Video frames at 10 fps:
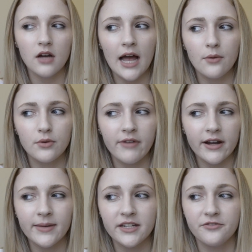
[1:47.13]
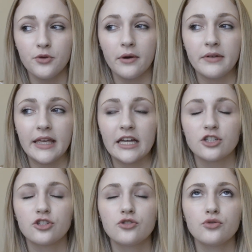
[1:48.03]
I would recommend if you have
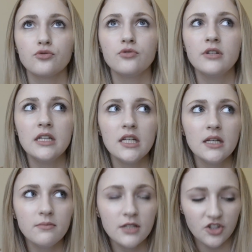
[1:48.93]
extremely